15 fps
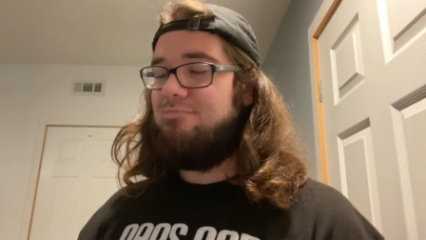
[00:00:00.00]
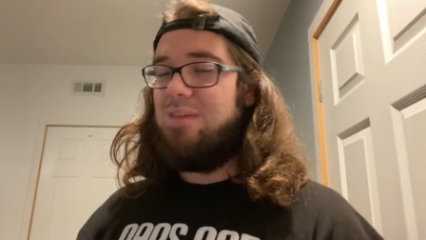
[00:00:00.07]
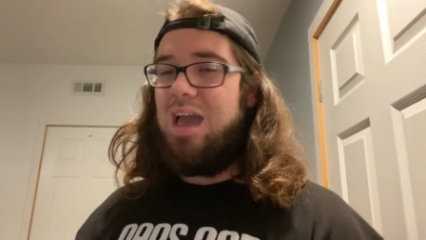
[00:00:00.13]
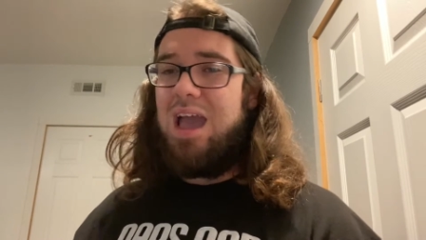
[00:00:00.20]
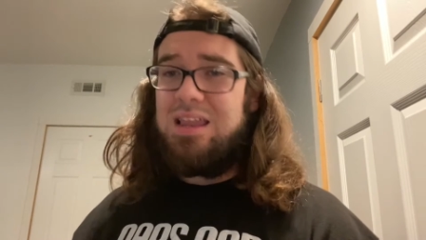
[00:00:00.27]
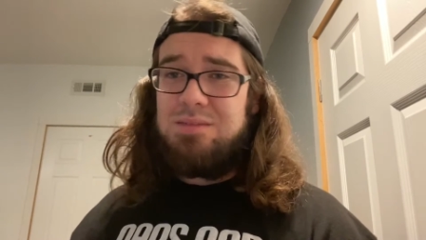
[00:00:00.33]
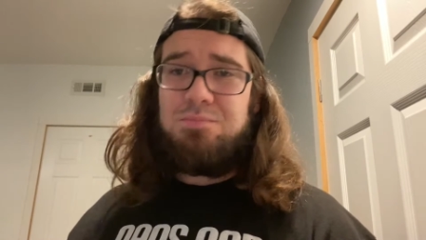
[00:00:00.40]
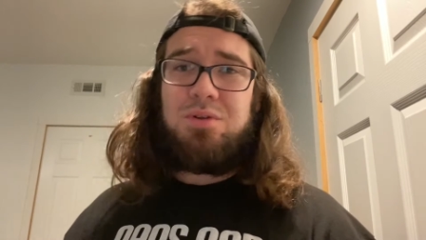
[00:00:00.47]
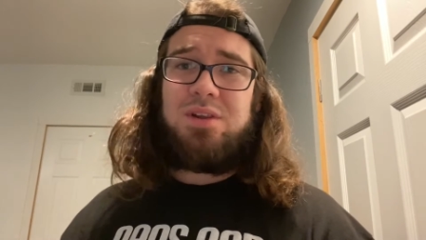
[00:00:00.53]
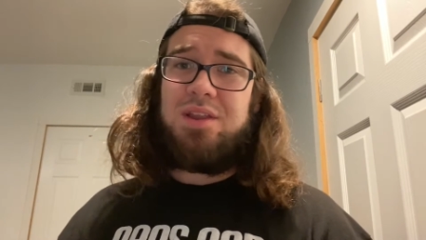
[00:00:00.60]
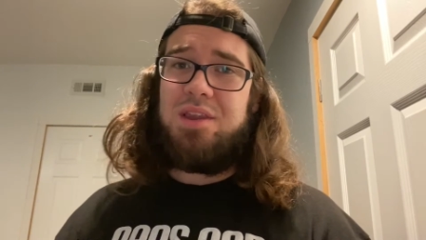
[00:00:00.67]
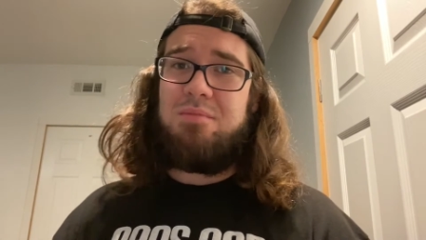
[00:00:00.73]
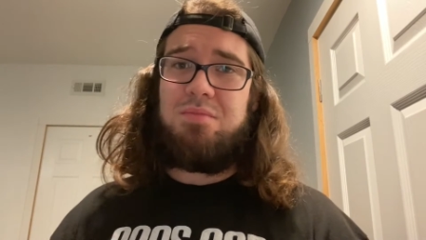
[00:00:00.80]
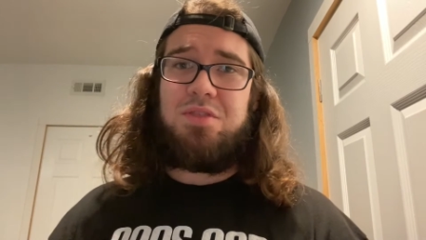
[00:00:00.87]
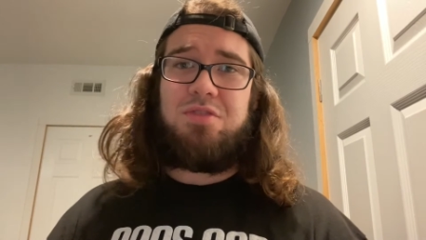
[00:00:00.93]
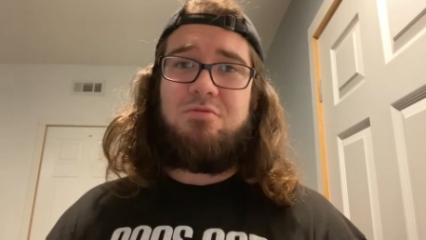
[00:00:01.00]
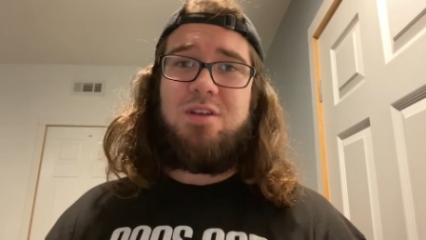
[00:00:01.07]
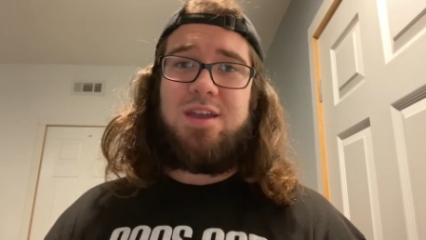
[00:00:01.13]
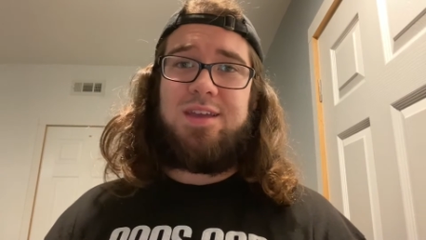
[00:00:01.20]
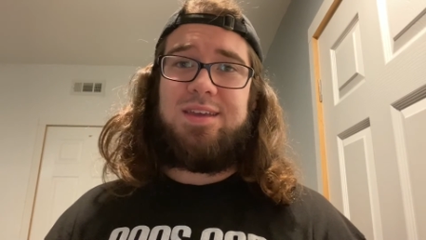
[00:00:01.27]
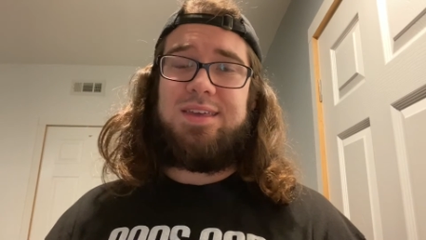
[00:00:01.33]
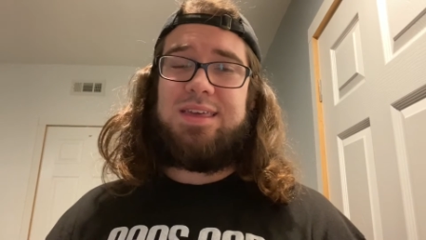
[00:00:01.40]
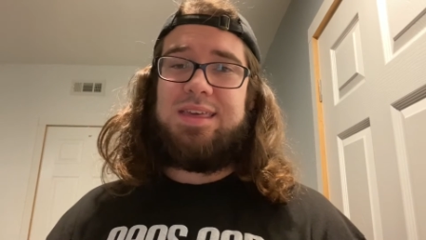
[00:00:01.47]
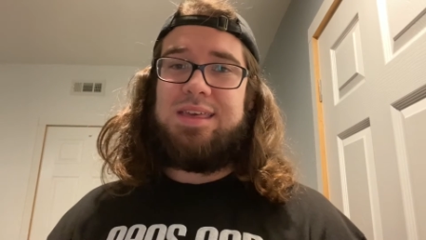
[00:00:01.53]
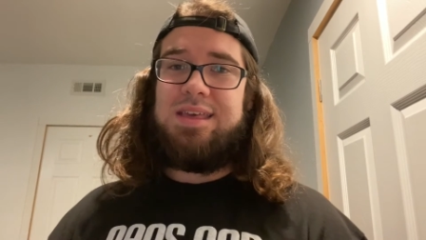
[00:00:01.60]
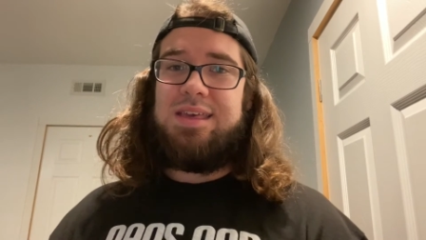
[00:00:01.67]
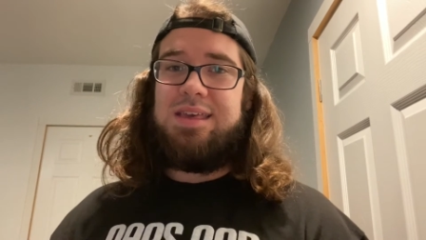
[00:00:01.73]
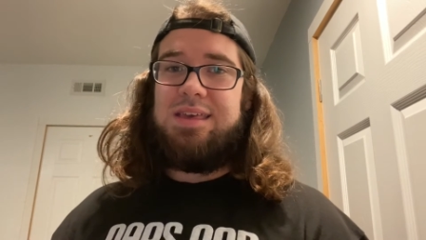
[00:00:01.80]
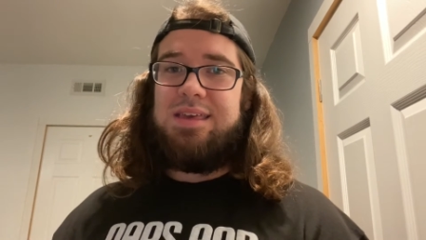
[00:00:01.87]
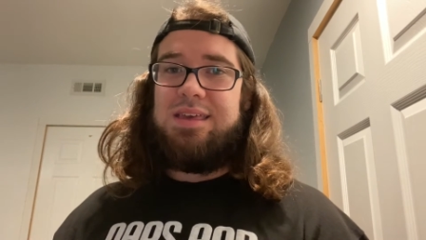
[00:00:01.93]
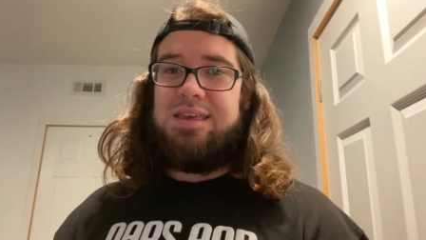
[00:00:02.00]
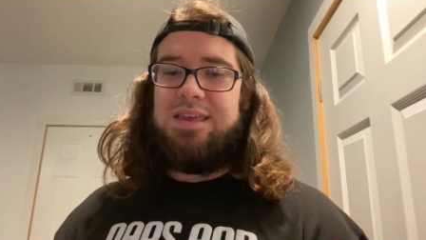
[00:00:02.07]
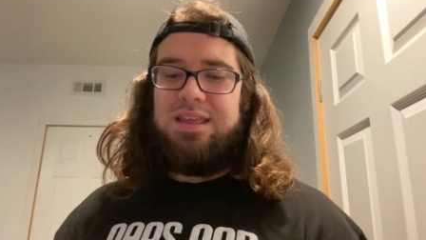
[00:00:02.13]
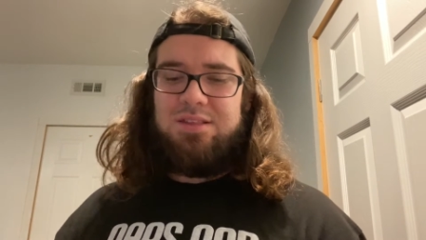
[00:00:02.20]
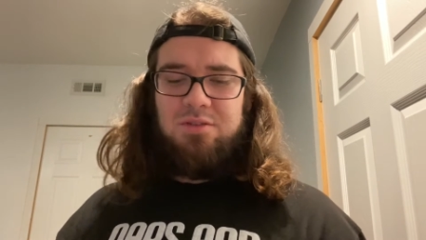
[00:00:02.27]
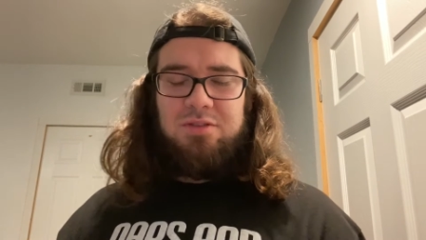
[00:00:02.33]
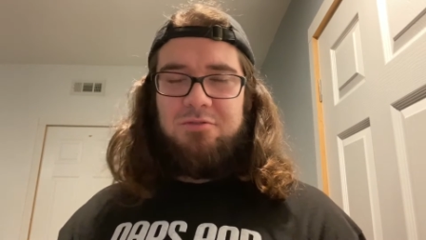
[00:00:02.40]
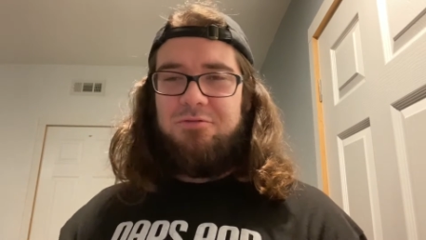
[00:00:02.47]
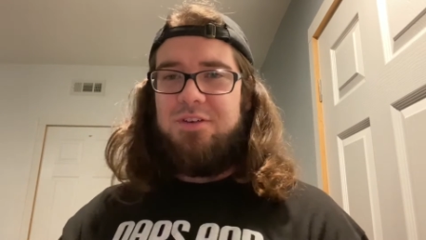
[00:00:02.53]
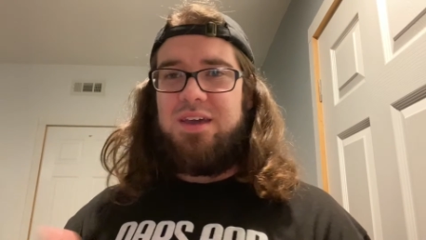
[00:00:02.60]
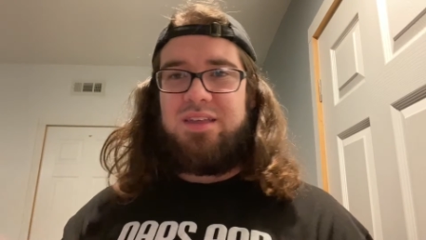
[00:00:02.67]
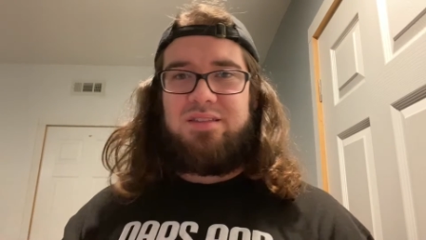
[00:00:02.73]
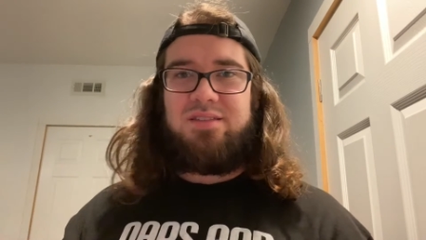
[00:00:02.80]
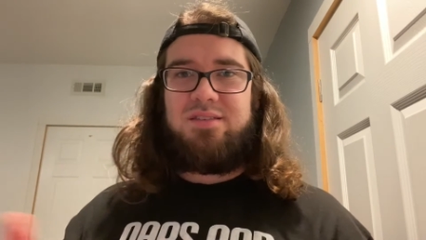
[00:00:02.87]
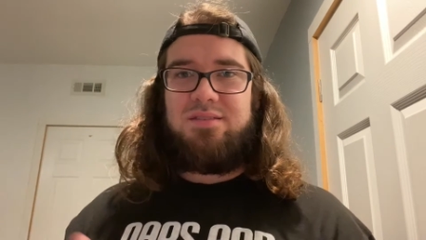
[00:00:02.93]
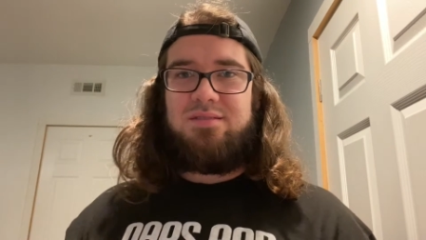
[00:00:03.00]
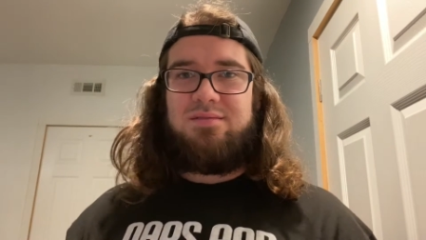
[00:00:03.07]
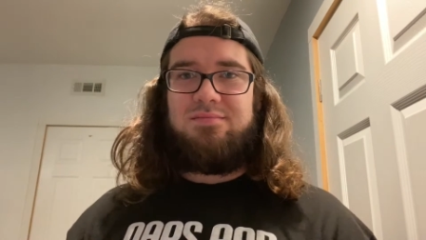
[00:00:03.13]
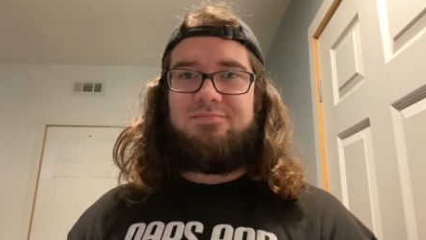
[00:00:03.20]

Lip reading: I had to put it at number 3. It's on the fence.